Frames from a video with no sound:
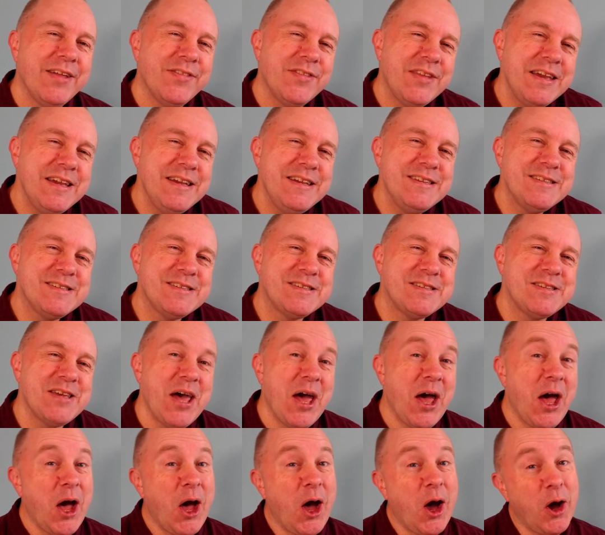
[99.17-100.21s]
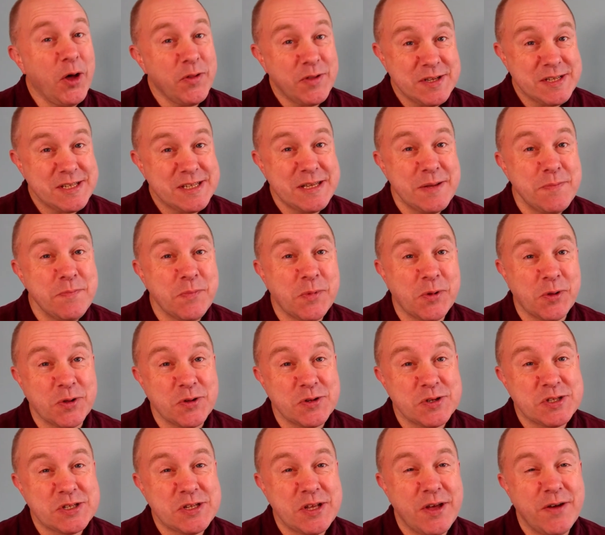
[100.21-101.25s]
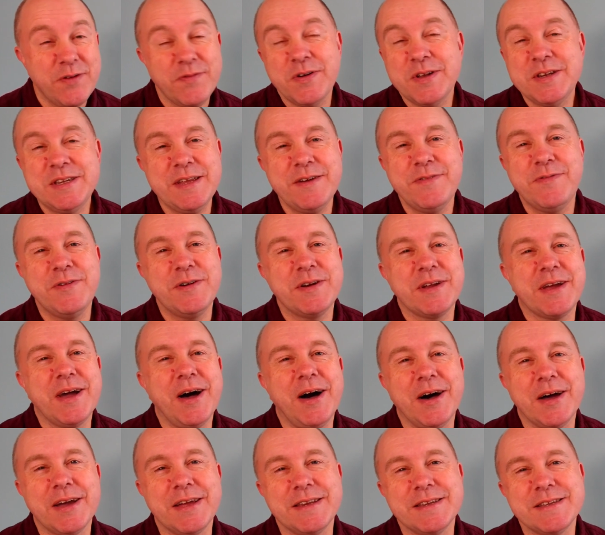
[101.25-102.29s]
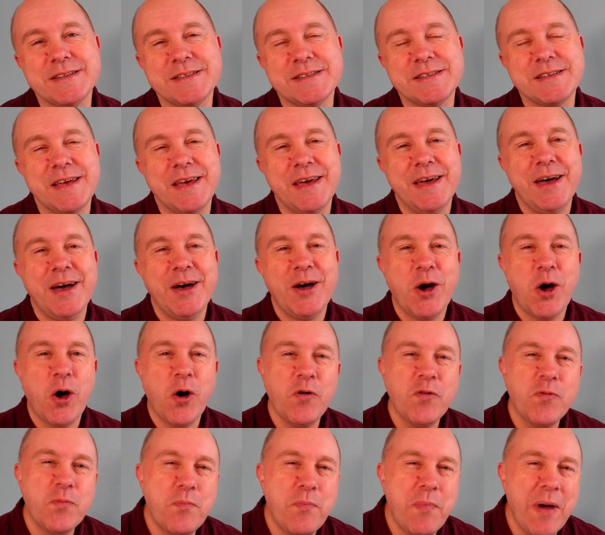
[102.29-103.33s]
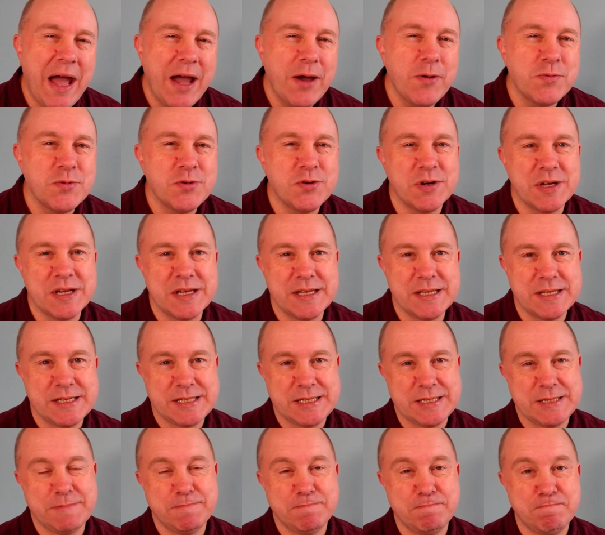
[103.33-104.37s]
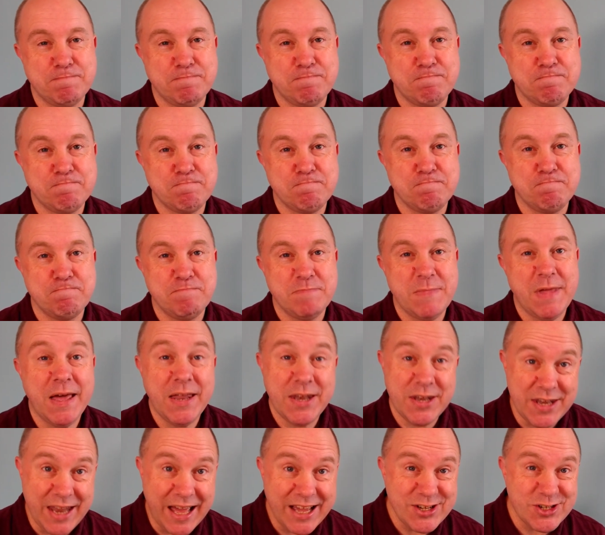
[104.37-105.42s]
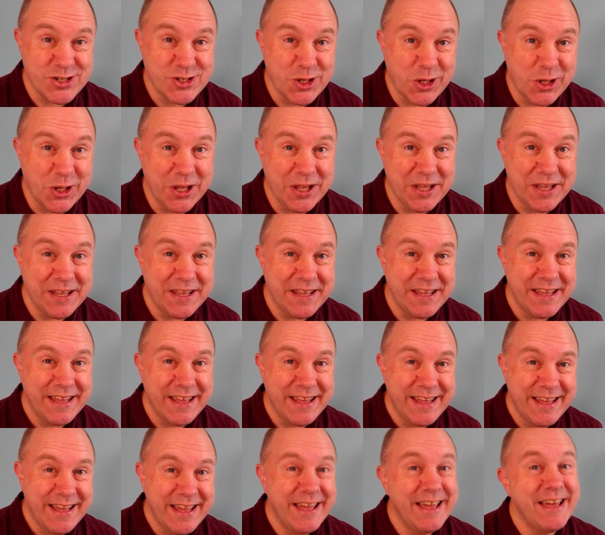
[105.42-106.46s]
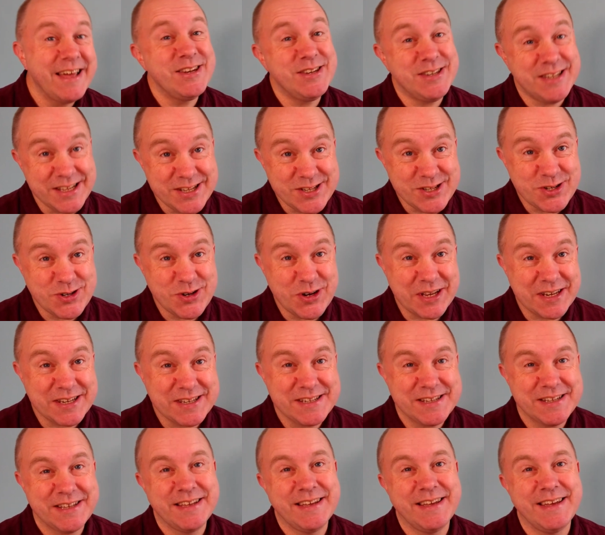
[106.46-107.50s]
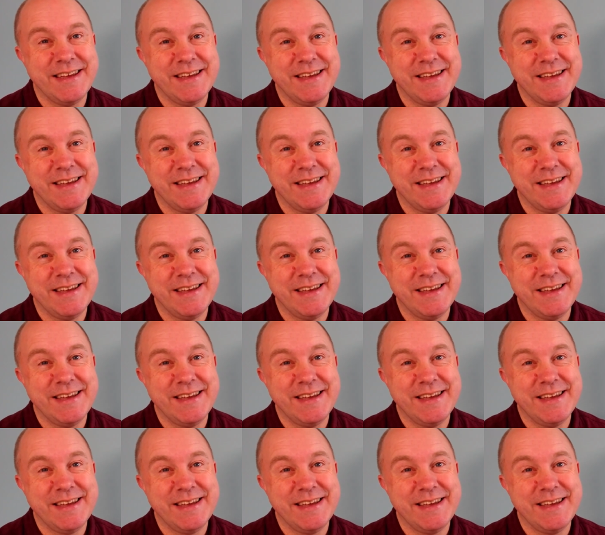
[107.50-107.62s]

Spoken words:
These are the symbols for different kinds of boundaries: national, district,